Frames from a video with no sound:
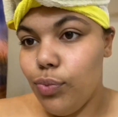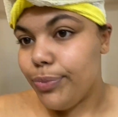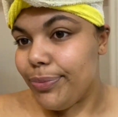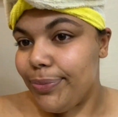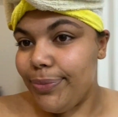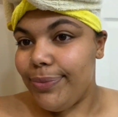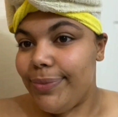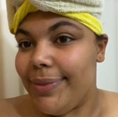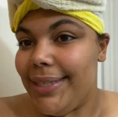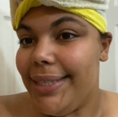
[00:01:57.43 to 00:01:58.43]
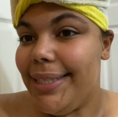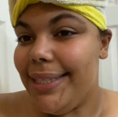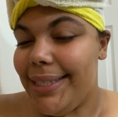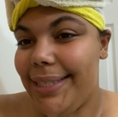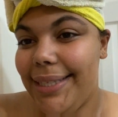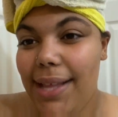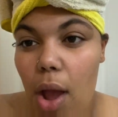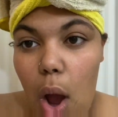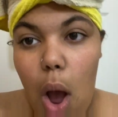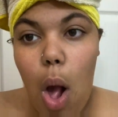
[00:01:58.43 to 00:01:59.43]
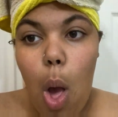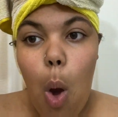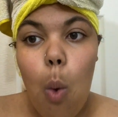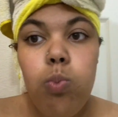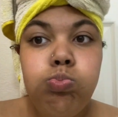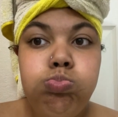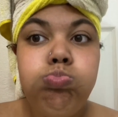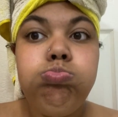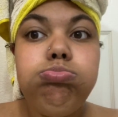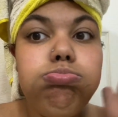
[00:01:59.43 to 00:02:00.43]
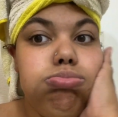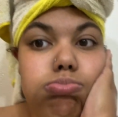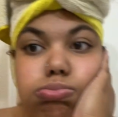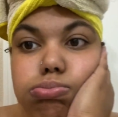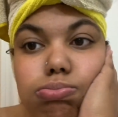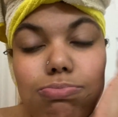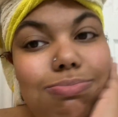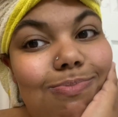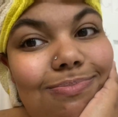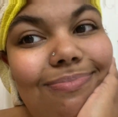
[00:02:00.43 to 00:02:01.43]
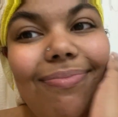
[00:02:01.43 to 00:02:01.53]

I actually just put it up in the towel to dry it off a little bit.